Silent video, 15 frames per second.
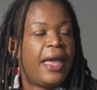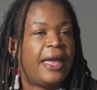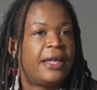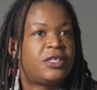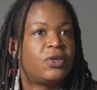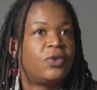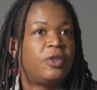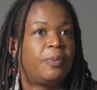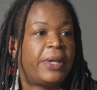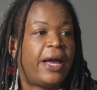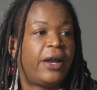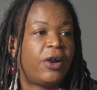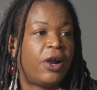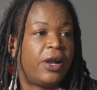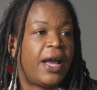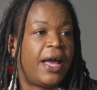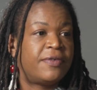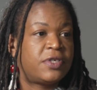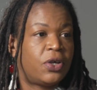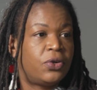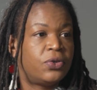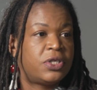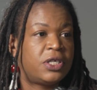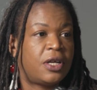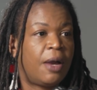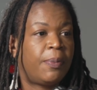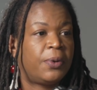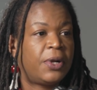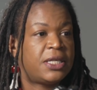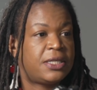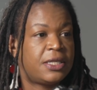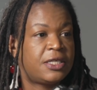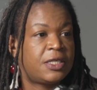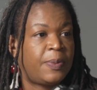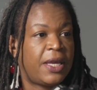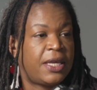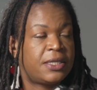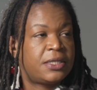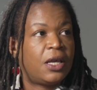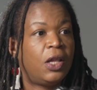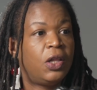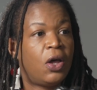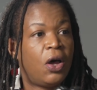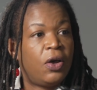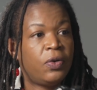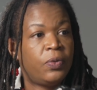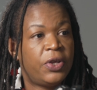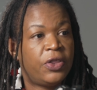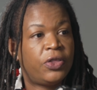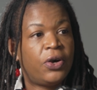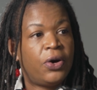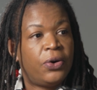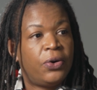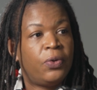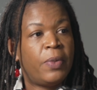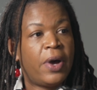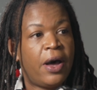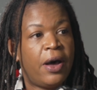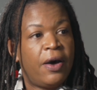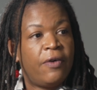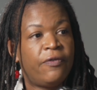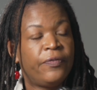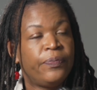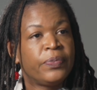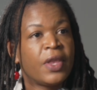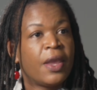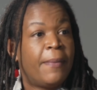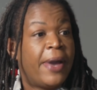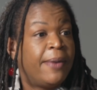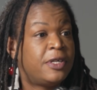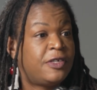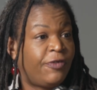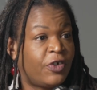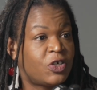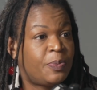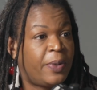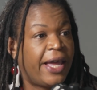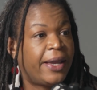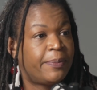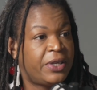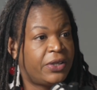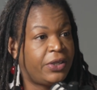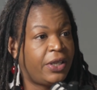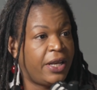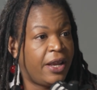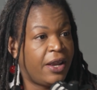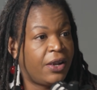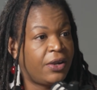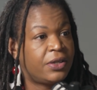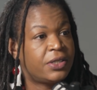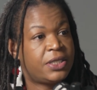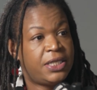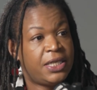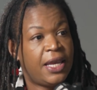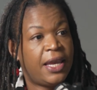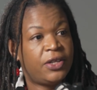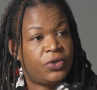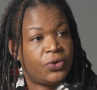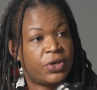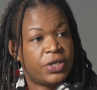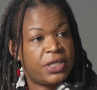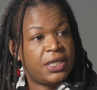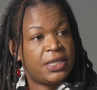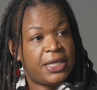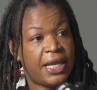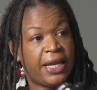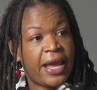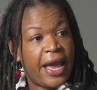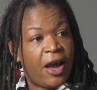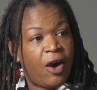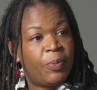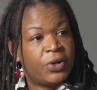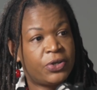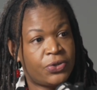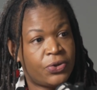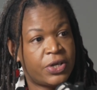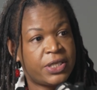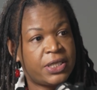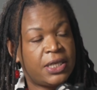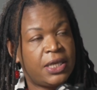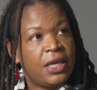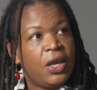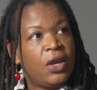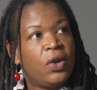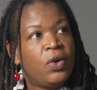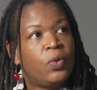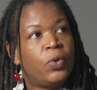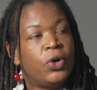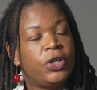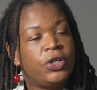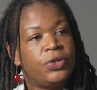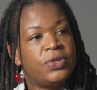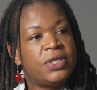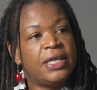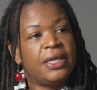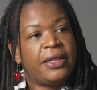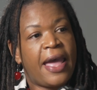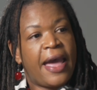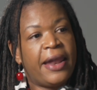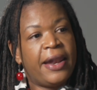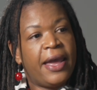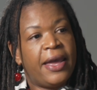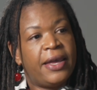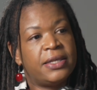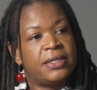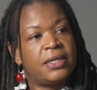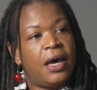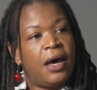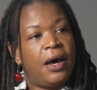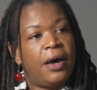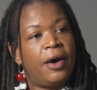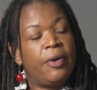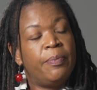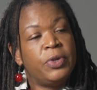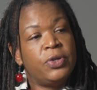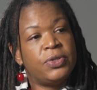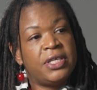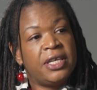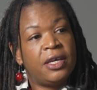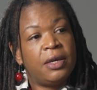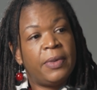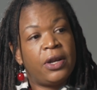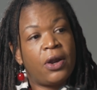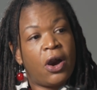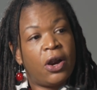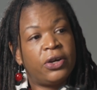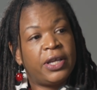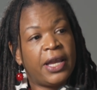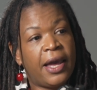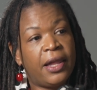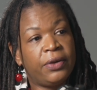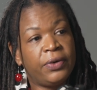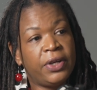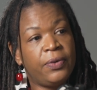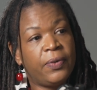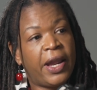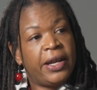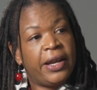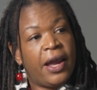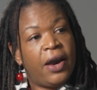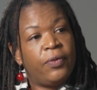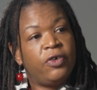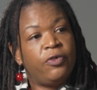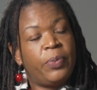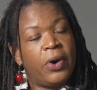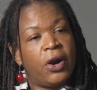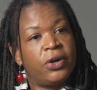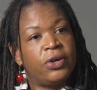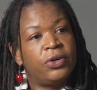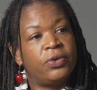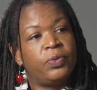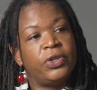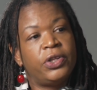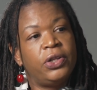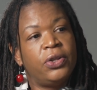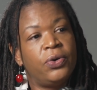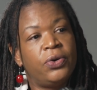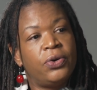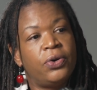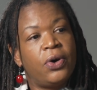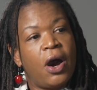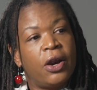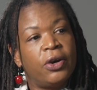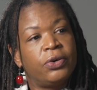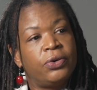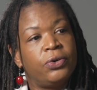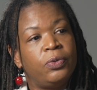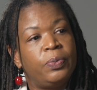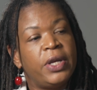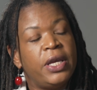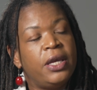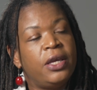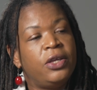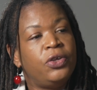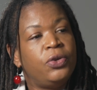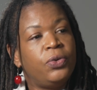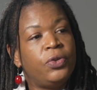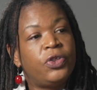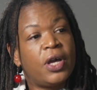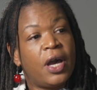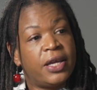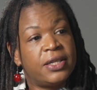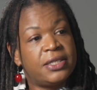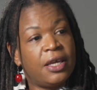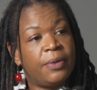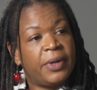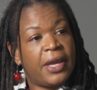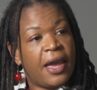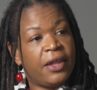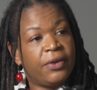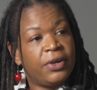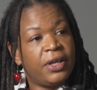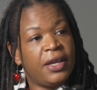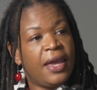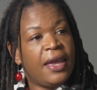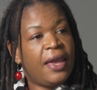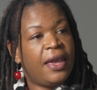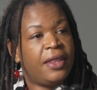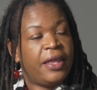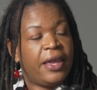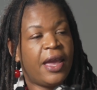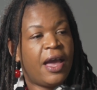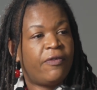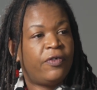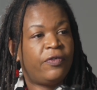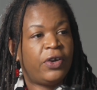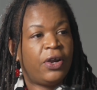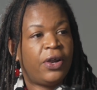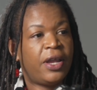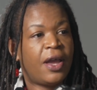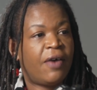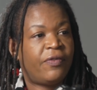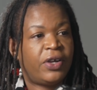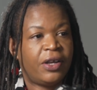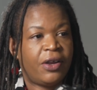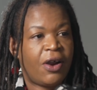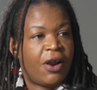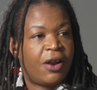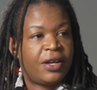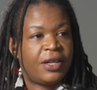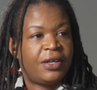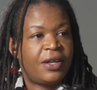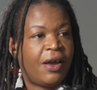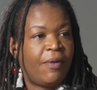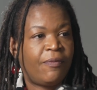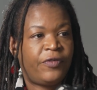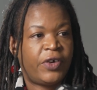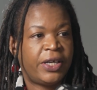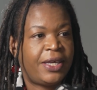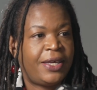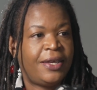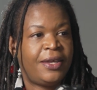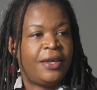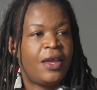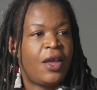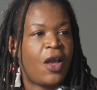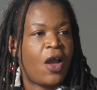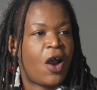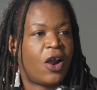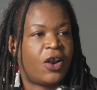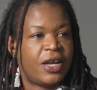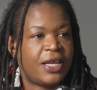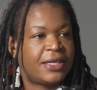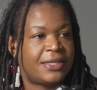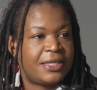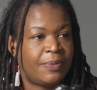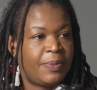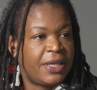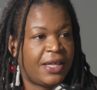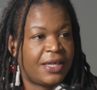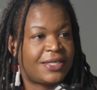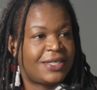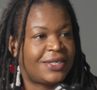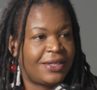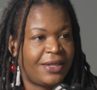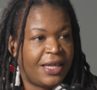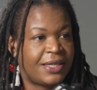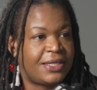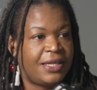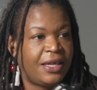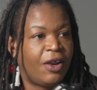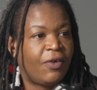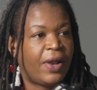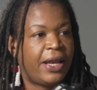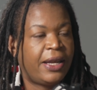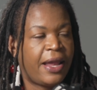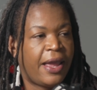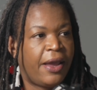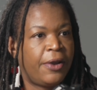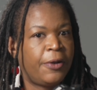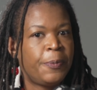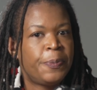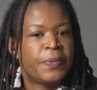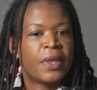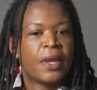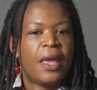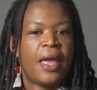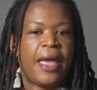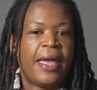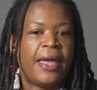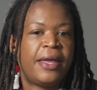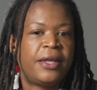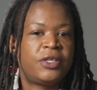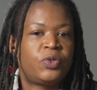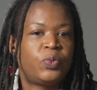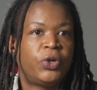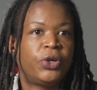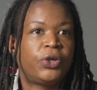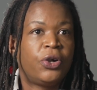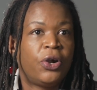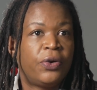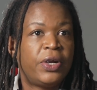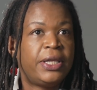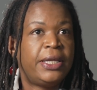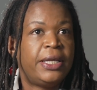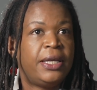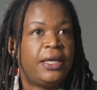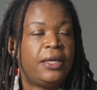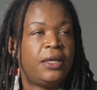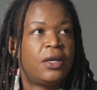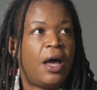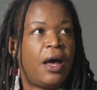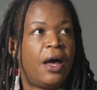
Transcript: And so the Black Archives owns and operates this space, along with the home of Miami's first Black millionaire, D.A. Dorsey, Dana Albert Dorsey. We're using that as a museum and art gallery. Right now we've partnered with local art group Youth Concept Gallery, and they have a very avant-garde and funky art exhibit that's there right now. And we're currently